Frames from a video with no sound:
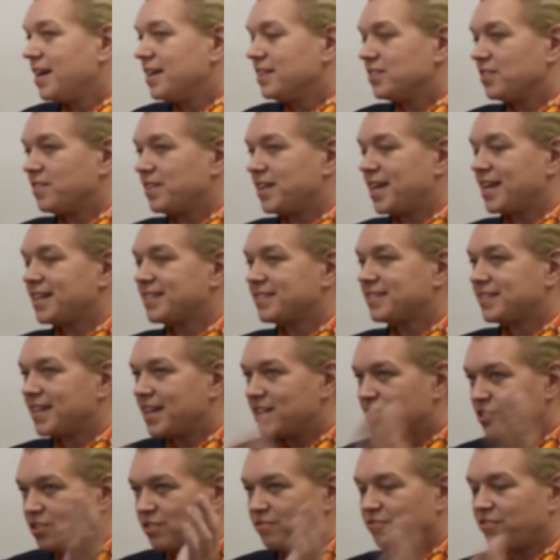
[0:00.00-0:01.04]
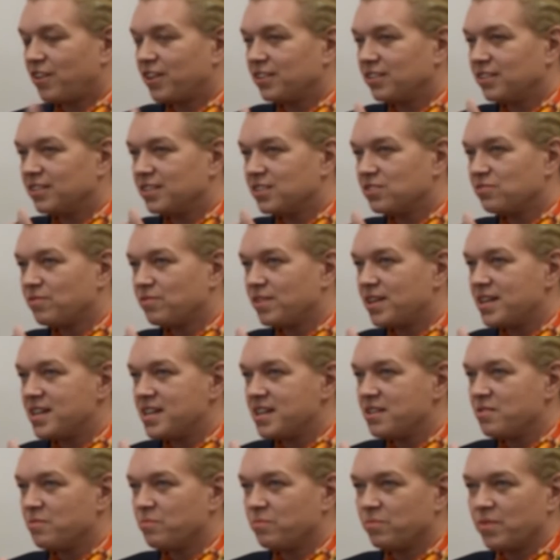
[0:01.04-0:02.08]
So the next stage of the funnel is
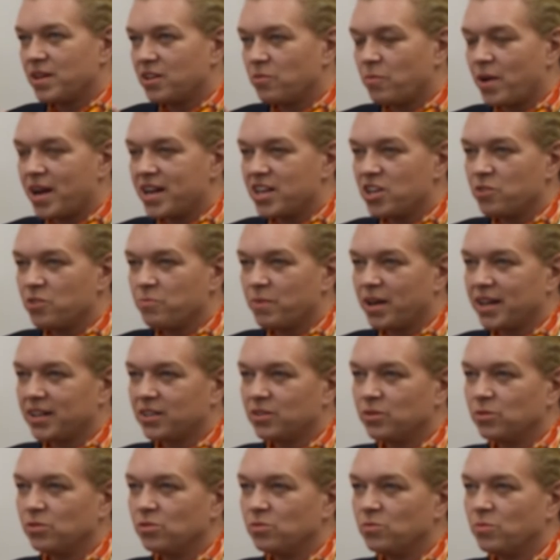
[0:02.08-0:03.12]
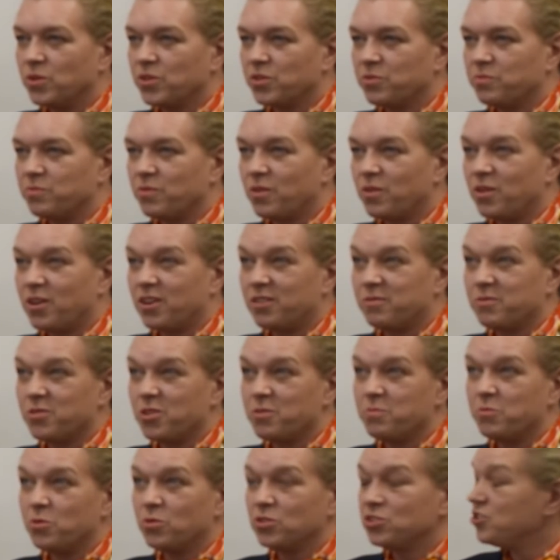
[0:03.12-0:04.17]
really, in a way, you might call what are
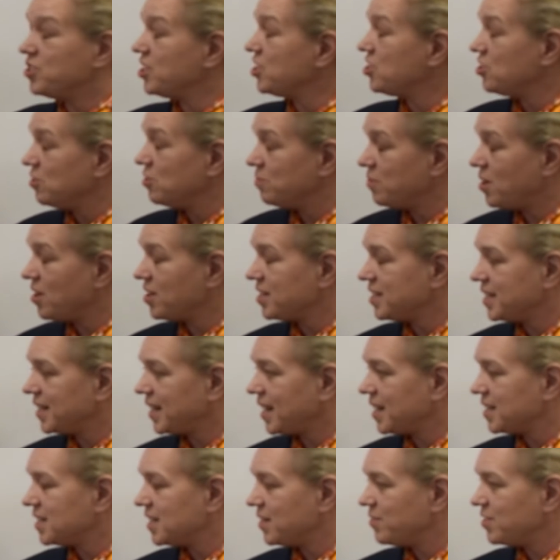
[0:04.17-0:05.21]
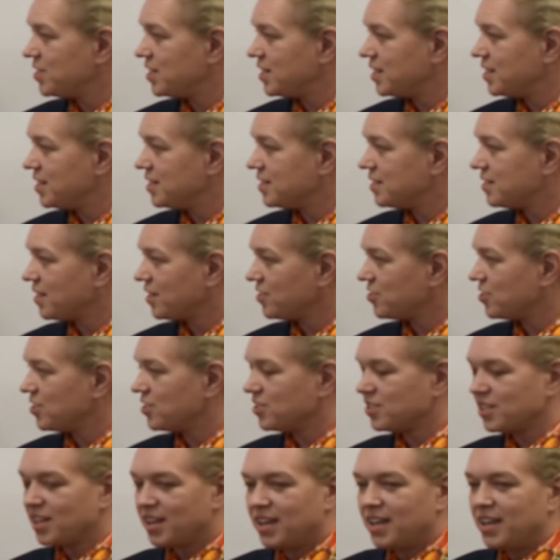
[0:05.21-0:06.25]
the more traditional marketing activities, such
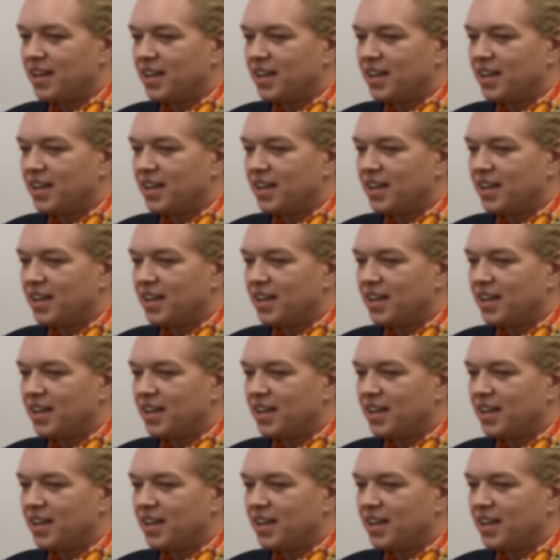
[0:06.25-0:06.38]
as